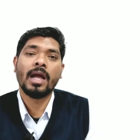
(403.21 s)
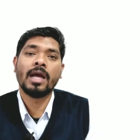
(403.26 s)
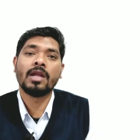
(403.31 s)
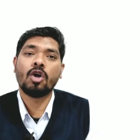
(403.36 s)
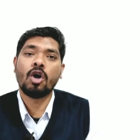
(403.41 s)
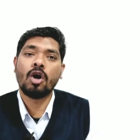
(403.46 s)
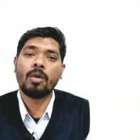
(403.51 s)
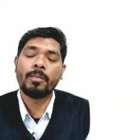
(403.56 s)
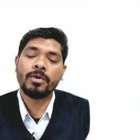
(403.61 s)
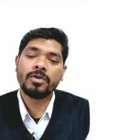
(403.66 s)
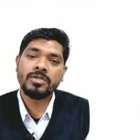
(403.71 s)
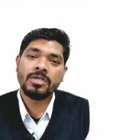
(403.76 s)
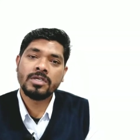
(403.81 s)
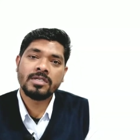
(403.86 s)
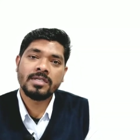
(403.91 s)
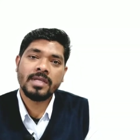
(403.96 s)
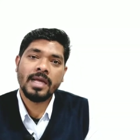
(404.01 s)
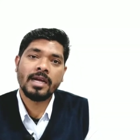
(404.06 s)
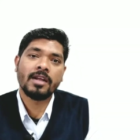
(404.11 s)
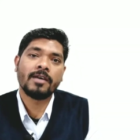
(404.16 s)
And
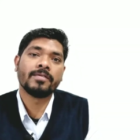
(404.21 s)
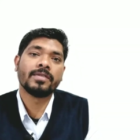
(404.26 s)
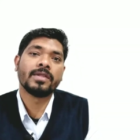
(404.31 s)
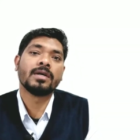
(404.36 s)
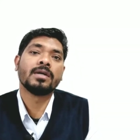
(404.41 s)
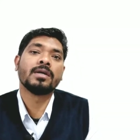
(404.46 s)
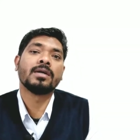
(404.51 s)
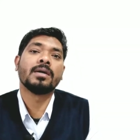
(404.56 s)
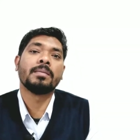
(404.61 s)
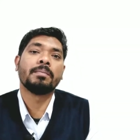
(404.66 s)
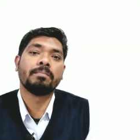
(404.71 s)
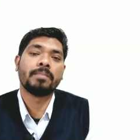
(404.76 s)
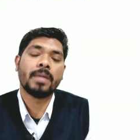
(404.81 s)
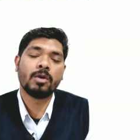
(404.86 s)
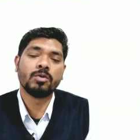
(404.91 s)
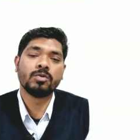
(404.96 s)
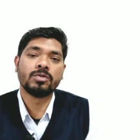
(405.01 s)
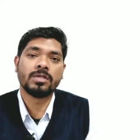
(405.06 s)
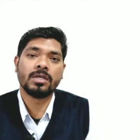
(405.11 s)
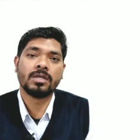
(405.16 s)
opposite side of the
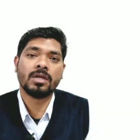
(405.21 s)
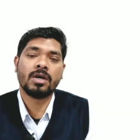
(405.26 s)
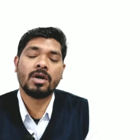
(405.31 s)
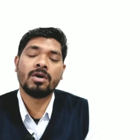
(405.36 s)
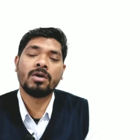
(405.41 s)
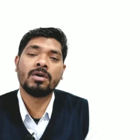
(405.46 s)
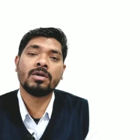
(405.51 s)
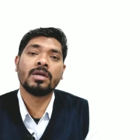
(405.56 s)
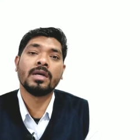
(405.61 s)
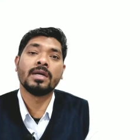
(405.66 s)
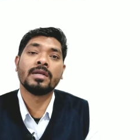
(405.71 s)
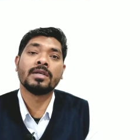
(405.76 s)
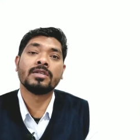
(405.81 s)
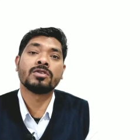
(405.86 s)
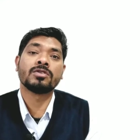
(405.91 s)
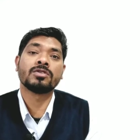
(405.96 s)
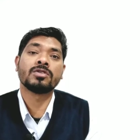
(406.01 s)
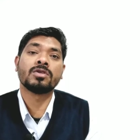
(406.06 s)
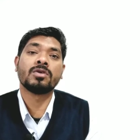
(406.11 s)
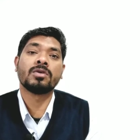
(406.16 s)
mountain or it
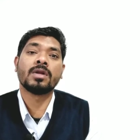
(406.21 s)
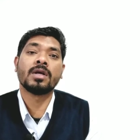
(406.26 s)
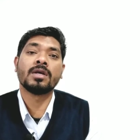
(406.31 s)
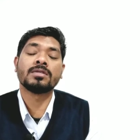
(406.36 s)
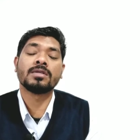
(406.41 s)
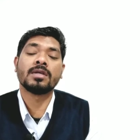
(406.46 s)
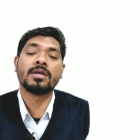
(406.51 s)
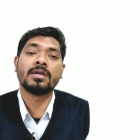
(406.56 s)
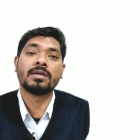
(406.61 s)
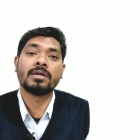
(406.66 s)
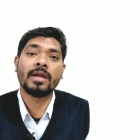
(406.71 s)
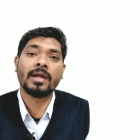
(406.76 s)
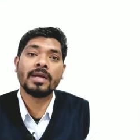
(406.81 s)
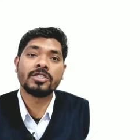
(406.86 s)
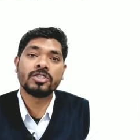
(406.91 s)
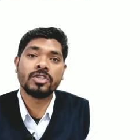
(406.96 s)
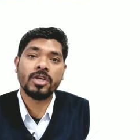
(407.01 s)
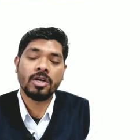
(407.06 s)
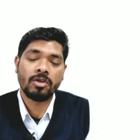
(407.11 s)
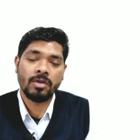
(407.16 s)
is also known as
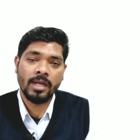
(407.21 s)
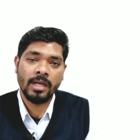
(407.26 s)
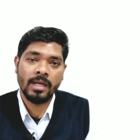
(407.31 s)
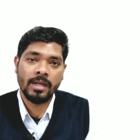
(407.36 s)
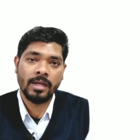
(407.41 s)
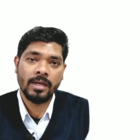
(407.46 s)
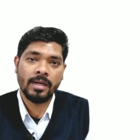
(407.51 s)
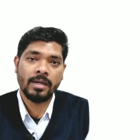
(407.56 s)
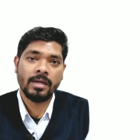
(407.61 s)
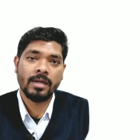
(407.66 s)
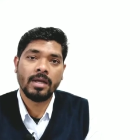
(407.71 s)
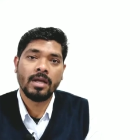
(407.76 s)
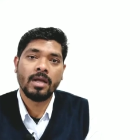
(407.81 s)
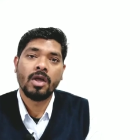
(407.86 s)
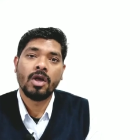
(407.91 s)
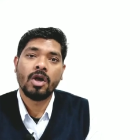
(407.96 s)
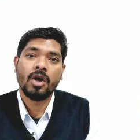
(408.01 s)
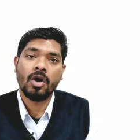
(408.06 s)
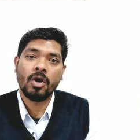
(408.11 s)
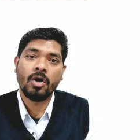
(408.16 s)
rain shadow area
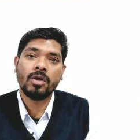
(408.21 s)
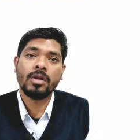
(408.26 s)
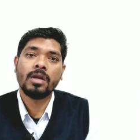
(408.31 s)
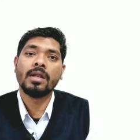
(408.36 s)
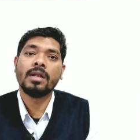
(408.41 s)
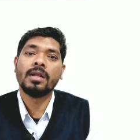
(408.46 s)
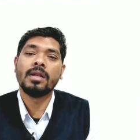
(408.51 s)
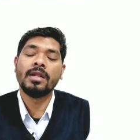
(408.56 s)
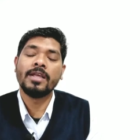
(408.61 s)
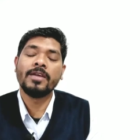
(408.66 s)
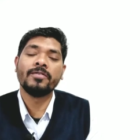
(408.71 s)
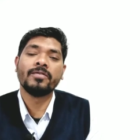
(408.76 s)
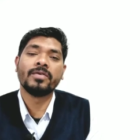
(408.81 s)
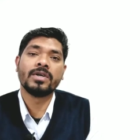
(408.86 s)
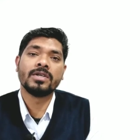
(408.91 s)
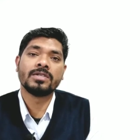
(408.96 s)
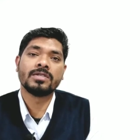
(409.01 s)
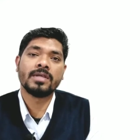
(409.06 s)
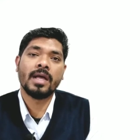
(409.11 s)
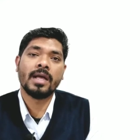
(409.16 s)
or
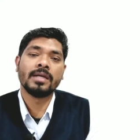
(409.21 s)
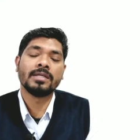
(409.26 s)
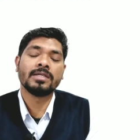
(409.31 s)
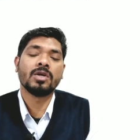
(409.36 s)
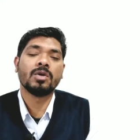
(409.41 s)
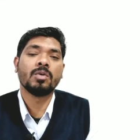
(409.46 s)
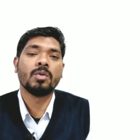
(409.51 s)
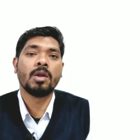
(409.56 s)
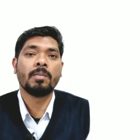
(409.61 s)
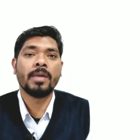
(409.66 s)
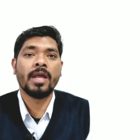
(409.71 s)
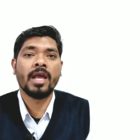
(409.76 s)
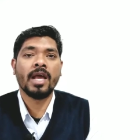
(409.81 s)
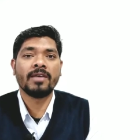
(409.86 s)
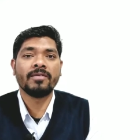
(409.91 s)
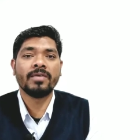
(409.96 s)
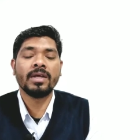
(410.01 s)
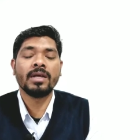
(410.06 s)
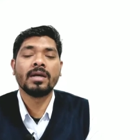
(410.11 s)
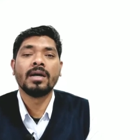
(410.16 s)
leeward side will be
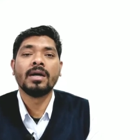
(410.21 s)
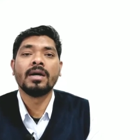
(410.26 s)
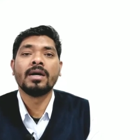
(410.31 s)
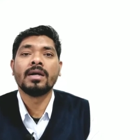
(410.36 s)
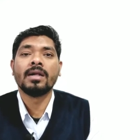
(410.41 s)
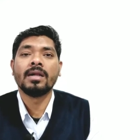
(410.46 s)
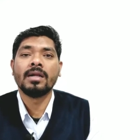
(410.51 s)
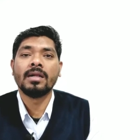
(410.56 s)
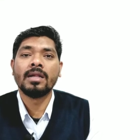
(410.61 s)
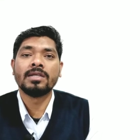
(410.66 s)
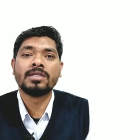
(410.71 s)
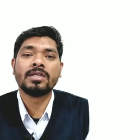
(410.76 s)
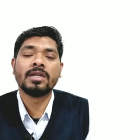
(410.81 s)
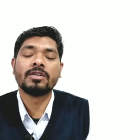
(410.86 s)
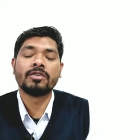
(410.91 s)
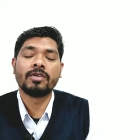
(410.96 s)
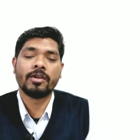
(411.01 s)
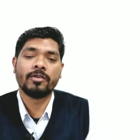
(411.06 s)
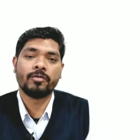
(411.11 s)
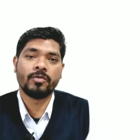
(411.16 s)
having
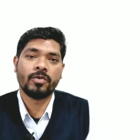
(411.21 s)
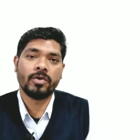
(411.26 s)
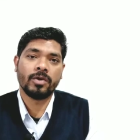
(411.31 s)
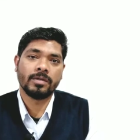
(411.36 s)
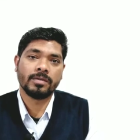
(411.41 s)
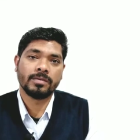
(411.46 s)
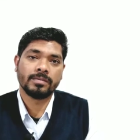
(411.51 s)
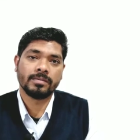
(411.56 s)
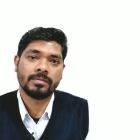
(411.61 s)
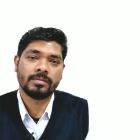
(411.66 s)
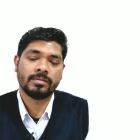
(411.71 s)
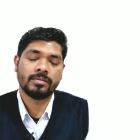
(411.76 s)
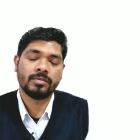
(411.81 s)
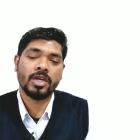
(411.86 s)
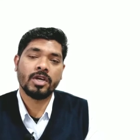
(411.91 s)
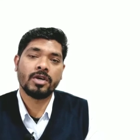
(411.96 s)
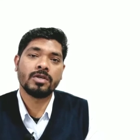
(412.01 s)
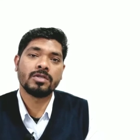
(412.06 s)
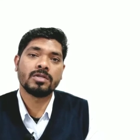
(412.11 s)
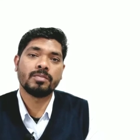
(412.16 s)
little rainfall
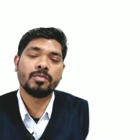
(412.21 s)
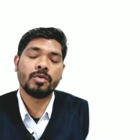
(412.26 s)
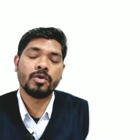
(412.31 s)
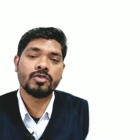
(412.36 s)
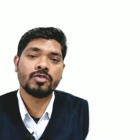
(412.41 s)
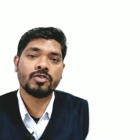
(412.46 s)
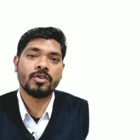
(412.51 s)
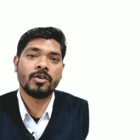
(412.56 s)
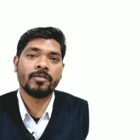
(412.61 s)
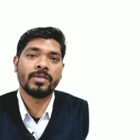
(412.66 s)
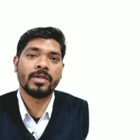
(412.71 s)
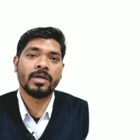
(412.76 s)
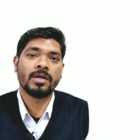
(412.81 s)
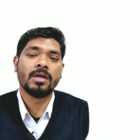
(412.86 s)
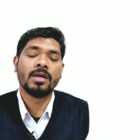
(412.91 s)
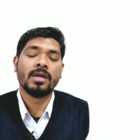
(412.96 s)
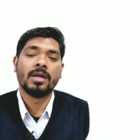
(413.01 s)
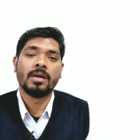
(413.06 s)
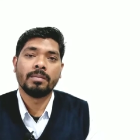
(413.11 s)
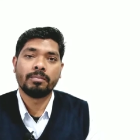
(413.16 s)
because most of the
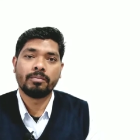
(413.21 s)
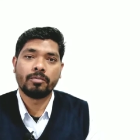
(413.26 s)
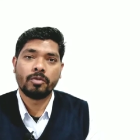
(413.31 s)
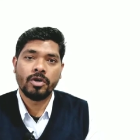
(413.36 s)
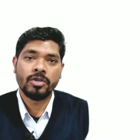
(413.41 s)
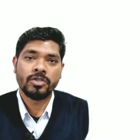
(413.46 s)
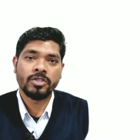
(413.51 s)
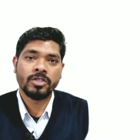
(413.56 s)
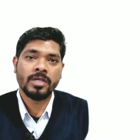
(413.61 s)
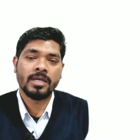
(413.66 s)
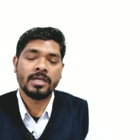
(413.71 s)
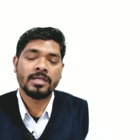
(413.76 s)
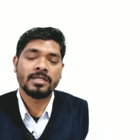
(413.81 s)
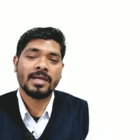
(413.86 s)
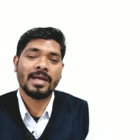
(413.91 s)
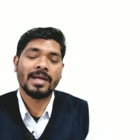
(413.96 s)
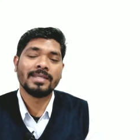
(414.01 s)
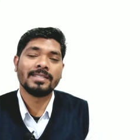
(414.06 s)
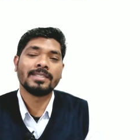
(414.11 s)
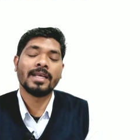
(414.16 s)
moisture that is
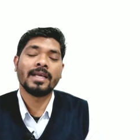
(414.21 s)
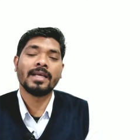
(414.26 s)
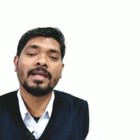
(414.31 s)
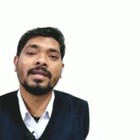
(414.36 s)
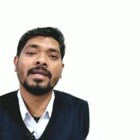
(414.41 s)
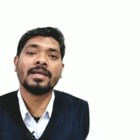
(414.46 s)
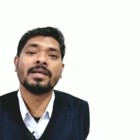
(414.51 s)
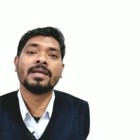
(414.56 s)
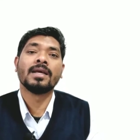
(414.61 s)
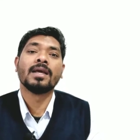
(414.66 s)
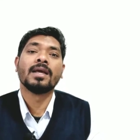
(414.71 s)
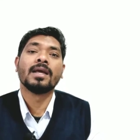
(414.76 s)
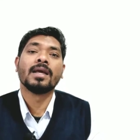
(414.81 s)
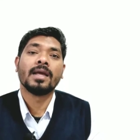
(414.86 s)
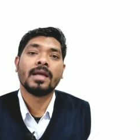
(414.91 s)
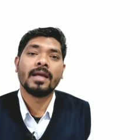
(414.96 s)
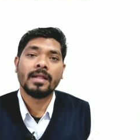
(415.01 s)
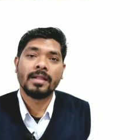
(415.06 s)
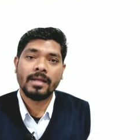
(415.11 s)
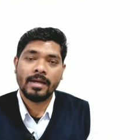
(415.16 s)
containing
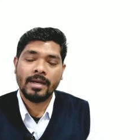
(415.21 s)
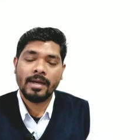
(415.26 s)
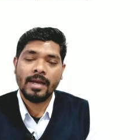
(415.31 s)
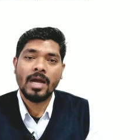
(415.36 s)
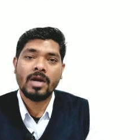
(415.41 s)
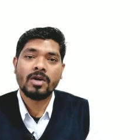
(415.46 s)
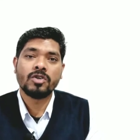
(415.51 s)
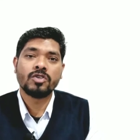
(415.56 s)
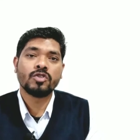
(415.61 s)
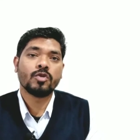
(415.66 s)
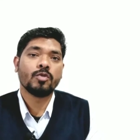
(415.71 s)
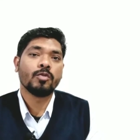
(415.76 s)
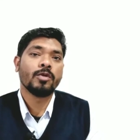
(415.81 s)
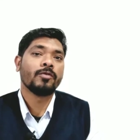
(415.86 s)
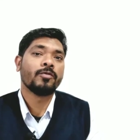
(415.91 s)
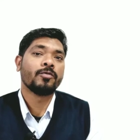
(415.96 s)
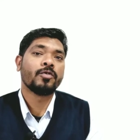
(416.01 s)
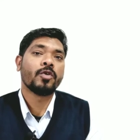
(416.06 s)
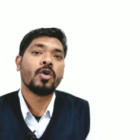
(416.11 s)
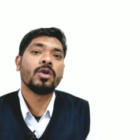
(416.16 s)
in the clouds
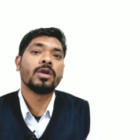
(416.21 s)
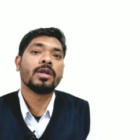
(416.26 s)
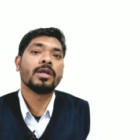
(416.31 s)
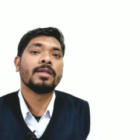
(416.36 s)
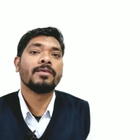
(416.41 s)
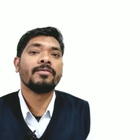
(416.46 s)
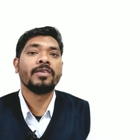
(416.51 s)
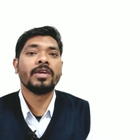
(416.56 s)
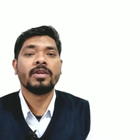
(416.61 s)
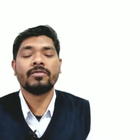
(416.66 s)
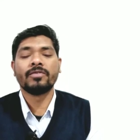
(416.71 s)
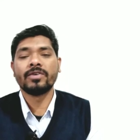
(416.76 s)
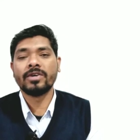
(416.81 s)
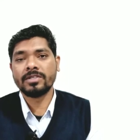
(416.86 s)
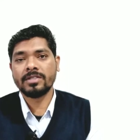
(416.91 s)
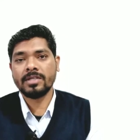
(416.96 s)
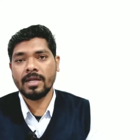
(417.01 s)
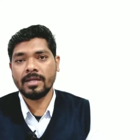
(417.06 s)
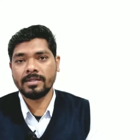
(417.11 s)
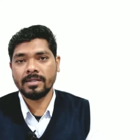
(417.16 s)
will fall in the
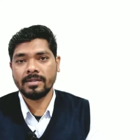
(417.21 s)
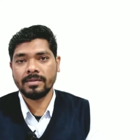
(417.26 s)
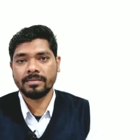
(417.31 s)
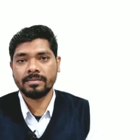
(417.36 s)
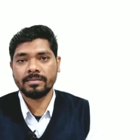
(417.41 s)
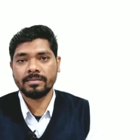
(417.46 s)
windward side.